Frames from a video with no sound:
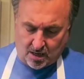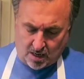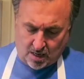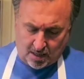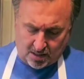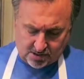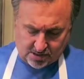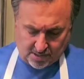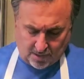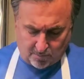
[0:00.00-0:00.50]

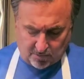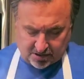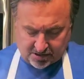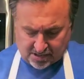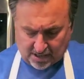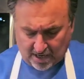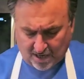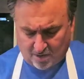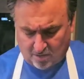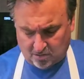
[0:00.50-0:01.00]

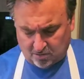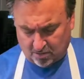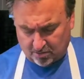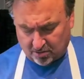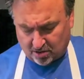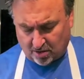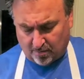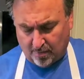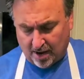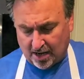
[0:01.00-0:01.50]
Marzano
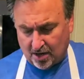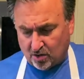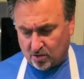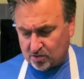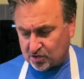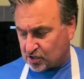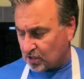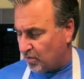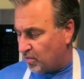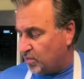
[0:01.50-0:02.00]

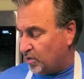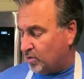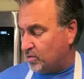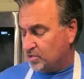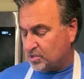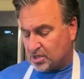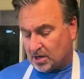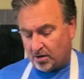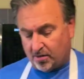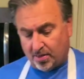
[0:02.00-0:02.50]
tomatoes,
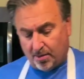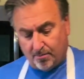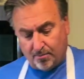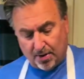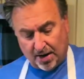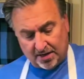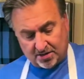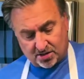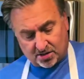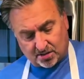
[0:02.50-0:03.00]
those are the
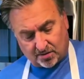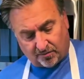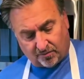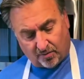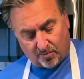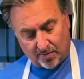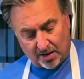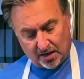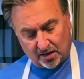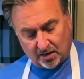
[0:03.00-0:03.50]
best
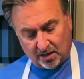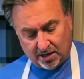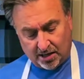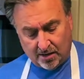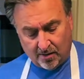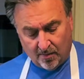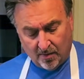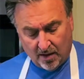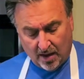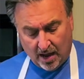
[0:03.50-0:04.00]
from
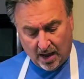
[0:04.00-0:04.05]
Italy.